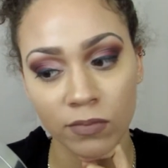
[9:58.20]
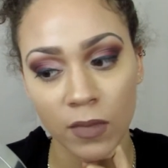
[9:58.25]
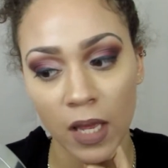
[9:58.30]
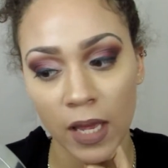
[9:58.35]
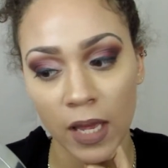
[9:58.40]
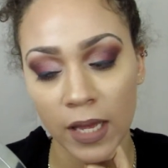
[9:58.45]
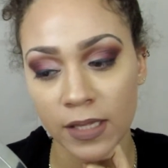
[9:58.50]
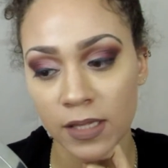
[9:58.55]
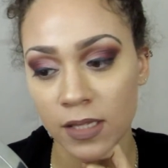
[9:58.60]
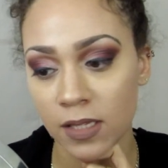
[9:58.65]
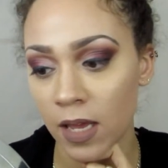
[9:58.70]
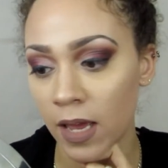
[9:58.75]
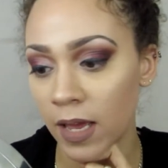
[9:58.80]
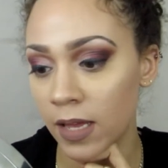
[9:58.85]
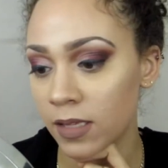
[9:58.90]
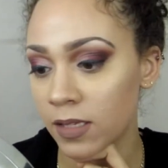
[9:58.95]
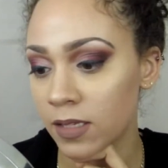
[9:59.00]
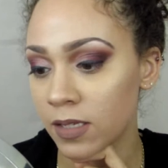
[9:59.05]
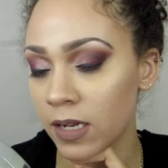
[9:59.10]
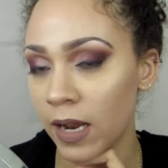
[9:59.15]

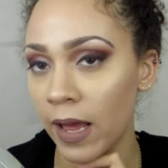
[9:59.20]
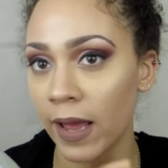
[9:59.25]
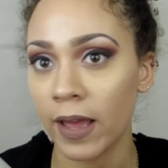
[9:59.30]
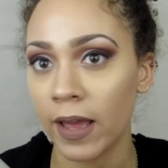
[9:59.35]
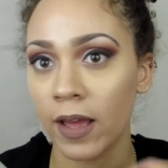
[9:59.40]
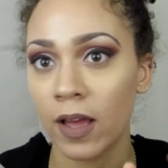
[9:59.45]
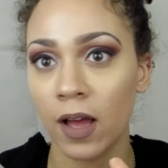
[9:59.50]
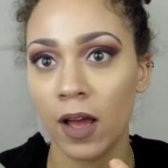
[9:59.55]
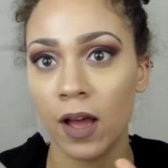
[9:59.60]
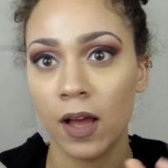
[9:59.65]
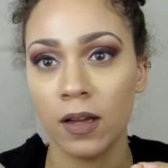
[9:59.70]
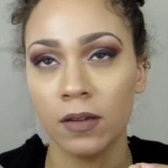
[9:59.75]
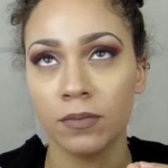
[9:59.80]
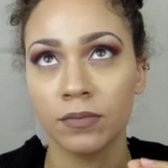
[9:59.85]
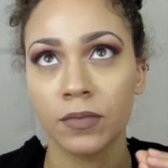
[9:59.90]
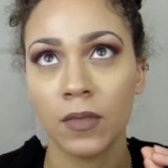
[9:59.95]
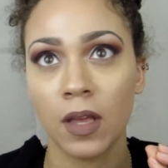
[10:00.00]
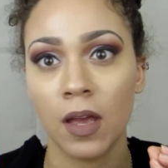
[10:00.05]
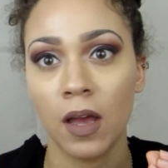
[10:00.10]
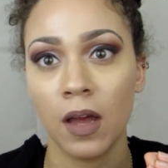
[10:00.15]
It's like,
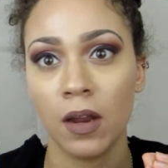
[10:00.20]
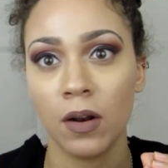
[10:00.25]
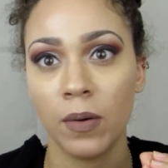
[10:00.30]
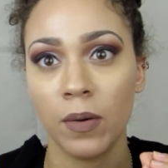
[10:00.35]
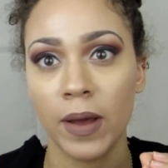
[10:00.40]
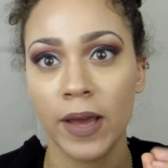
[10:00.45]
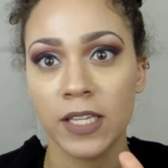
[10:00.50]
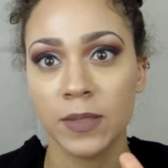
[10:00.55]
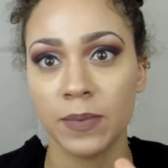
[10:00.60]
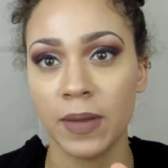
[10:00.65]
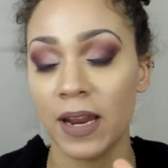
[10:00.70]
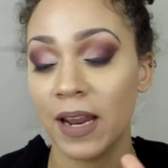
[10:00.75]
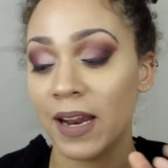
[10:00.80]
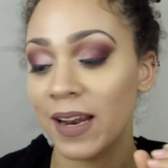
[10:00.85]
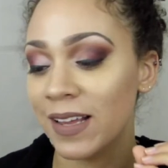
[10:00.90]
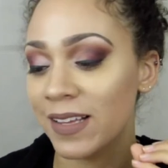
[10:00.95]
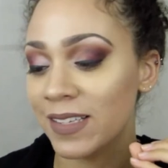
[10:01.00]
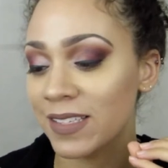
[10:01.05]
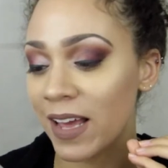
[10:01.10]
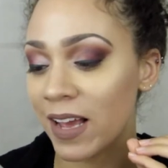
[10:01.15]
how do I explain it? It
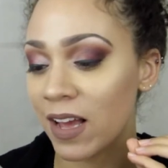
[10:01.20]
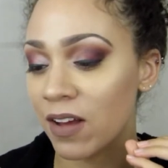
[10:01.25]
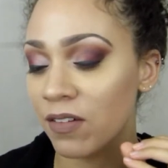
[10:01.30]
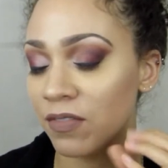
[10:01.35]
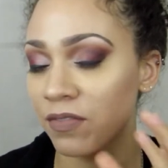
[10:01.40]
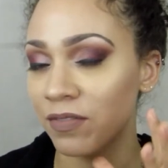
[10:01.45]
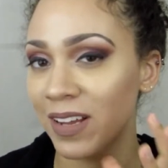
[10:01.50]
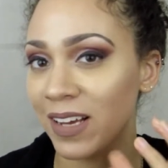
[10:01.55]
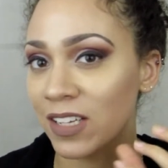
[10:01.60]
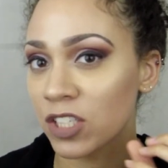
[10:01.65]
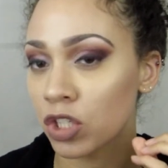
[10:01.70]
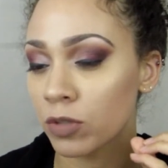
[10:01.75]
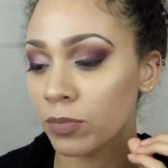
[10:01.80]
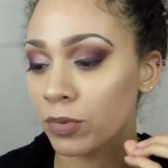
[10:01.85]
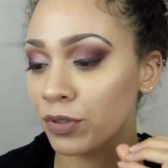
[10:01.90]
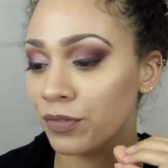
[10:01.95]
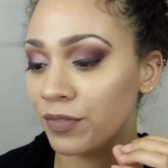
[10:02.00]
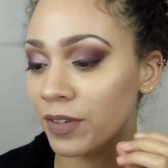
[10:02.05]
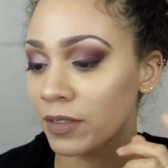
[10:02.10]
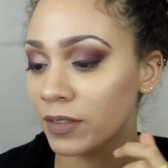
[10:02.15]
is like a
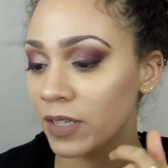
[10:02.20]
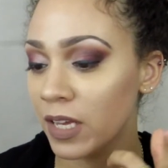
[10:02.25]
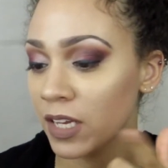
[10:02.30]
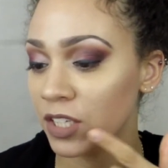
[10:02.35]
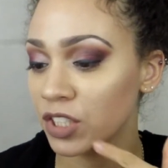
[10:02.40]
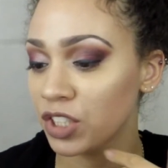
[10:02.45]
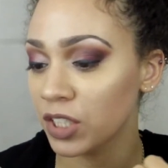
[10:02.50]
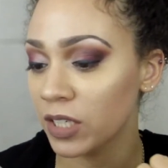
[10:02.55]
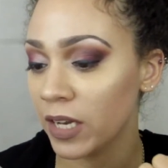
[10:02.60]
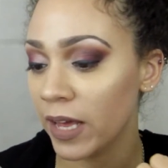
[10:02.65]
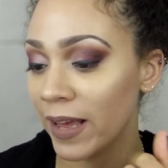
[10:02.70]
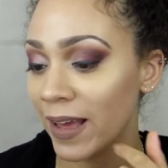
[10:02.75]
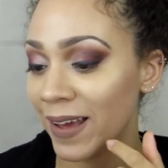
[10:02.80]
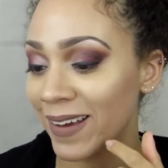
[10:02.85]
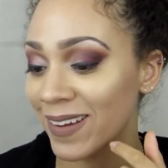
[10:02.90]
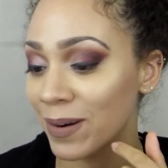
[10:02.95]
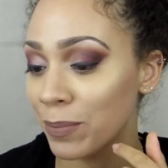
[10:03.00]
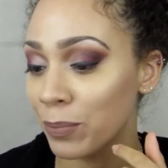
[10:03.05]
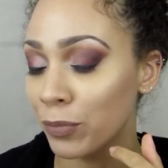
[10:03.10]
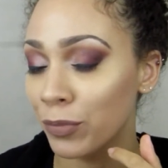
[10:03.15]
flexible foundation. Like, I
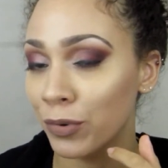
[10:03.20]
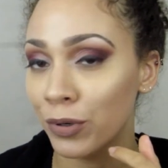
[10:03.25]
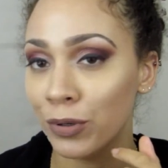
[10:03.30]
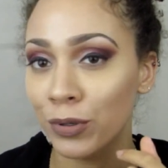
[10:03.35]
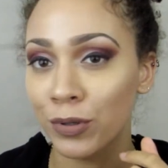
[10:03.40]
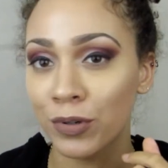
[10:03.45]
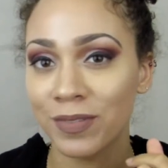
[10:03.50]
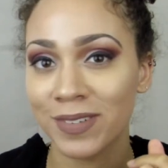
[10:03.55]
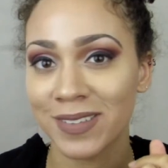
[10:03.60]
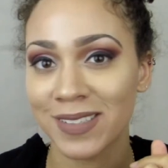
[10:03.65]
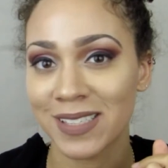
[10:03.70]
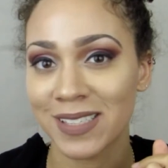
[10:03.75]
can move and